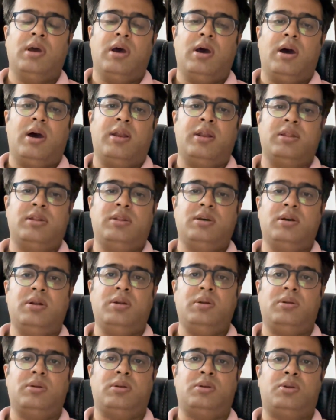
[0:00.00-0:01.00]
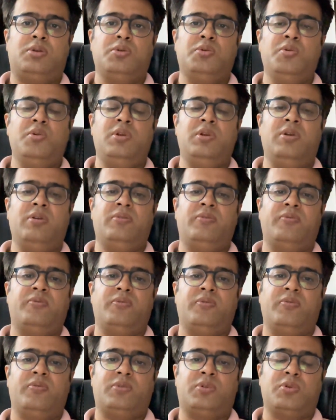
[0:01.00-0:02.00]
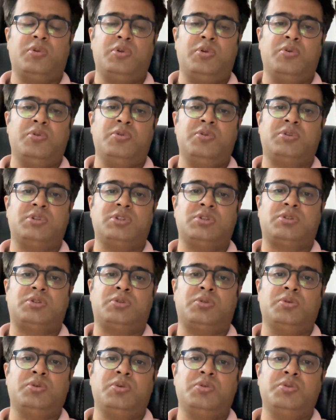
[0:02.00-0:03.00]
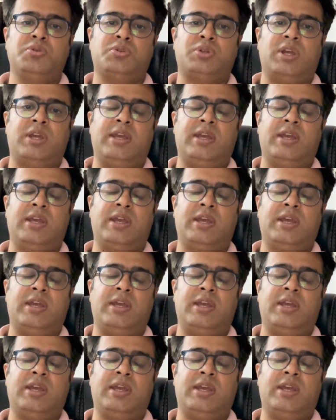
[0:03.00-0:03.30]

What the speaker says: Another tool to use is to use